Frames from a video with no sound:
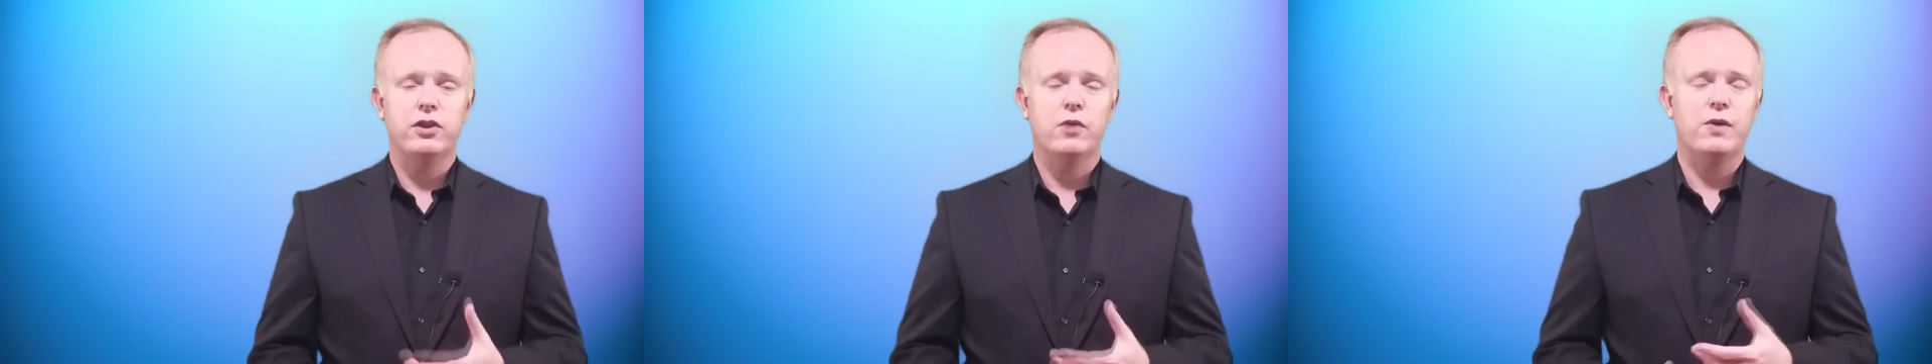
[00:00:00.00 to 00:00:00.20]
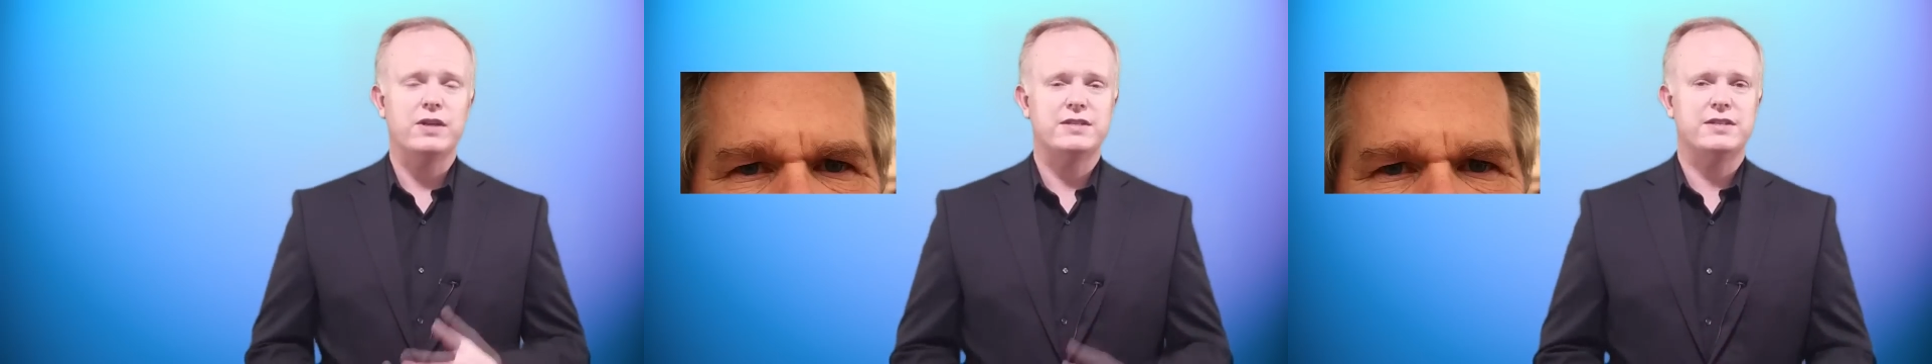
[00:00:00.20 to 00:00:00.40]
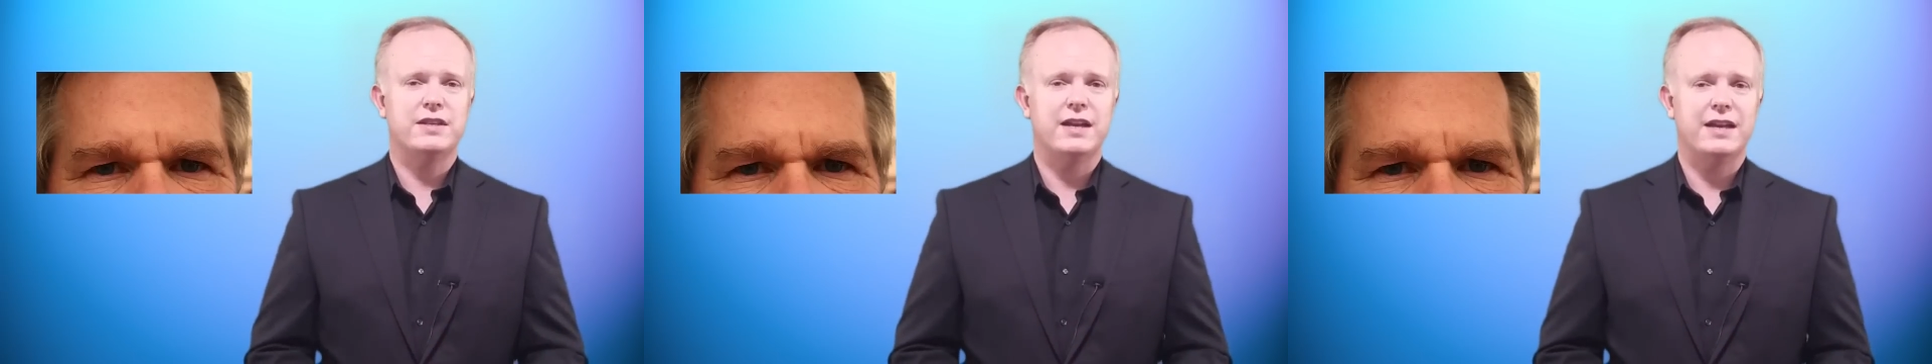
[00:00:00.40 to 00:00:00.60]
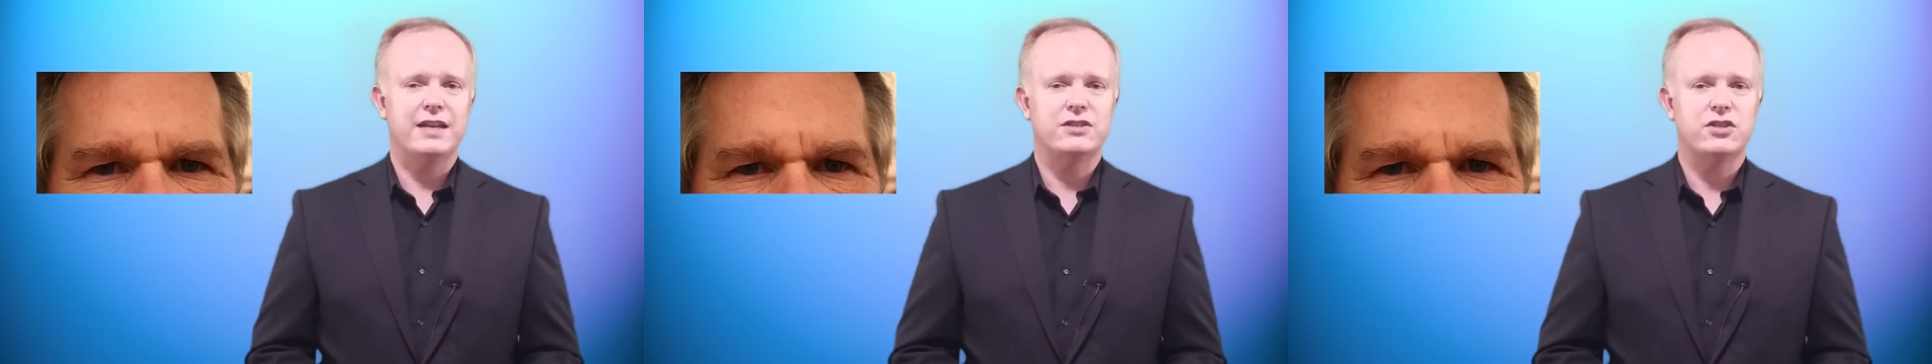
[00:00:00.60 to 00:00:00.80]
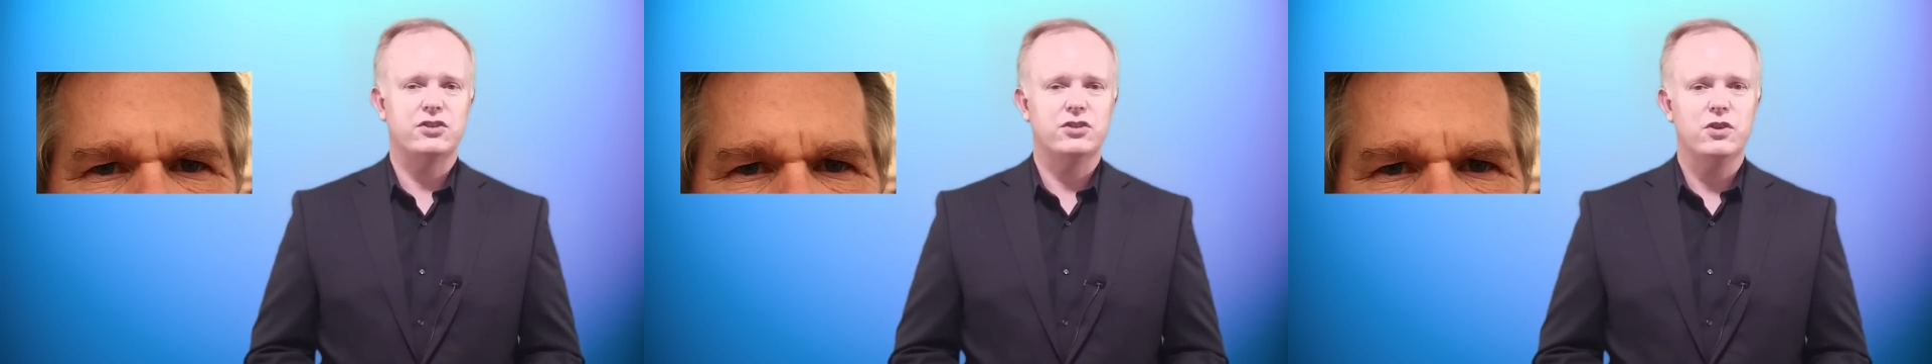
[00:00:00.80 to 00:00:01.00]

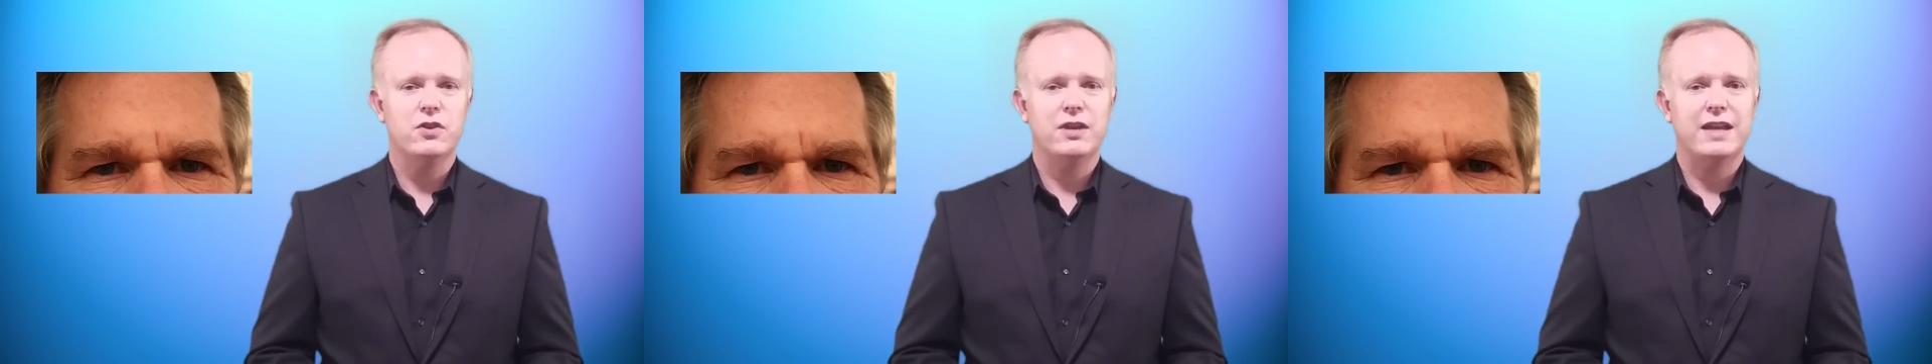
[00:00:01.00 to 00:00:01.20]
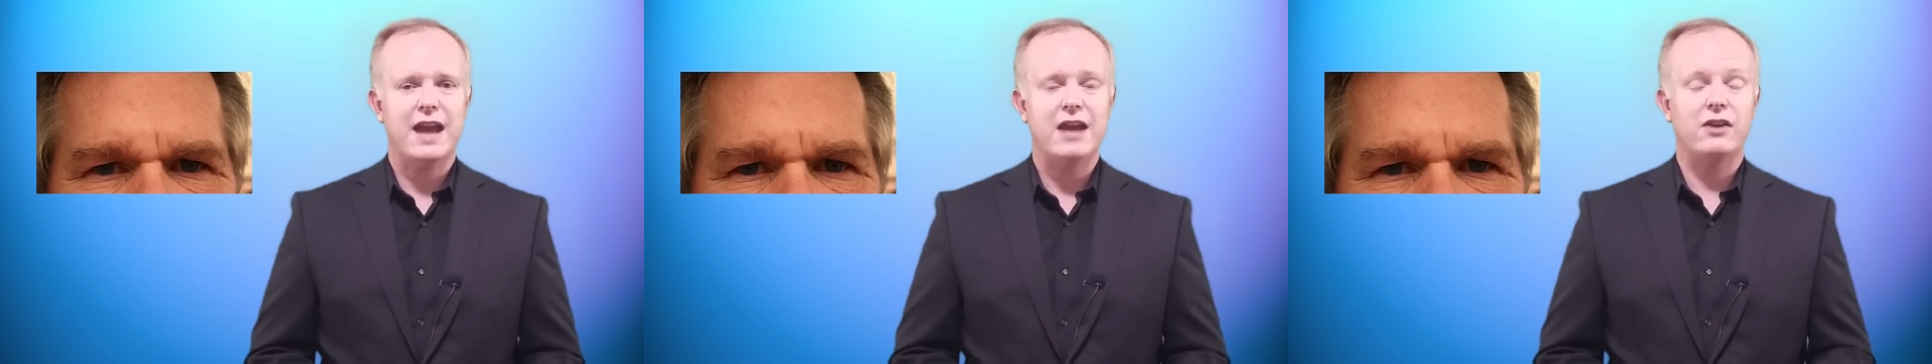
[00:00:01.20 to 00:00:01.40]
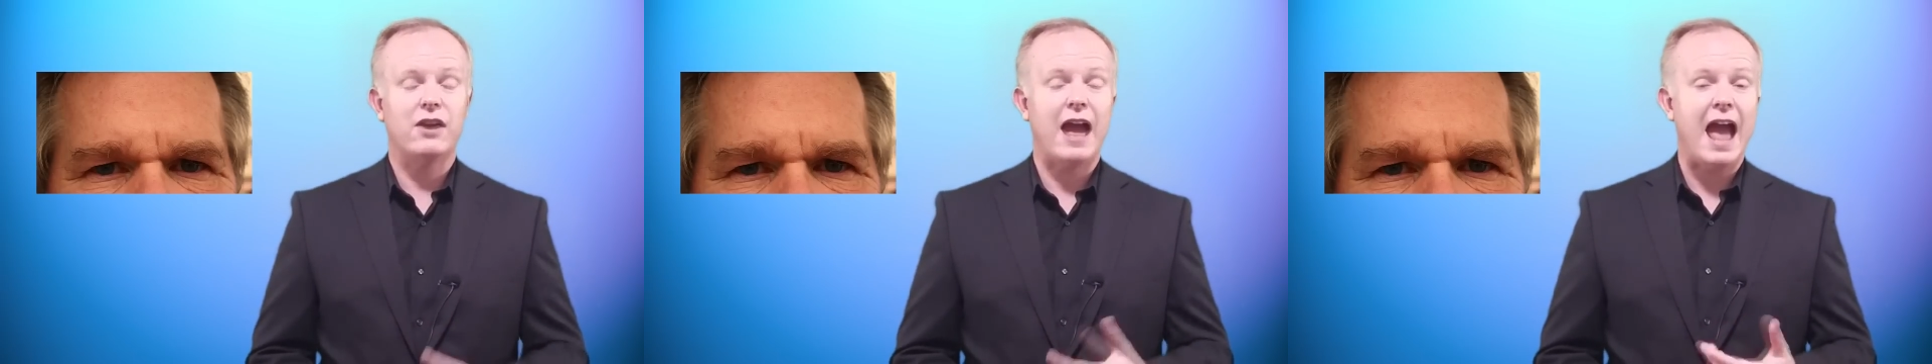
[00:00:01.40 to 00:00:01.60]
USCIS adjudicator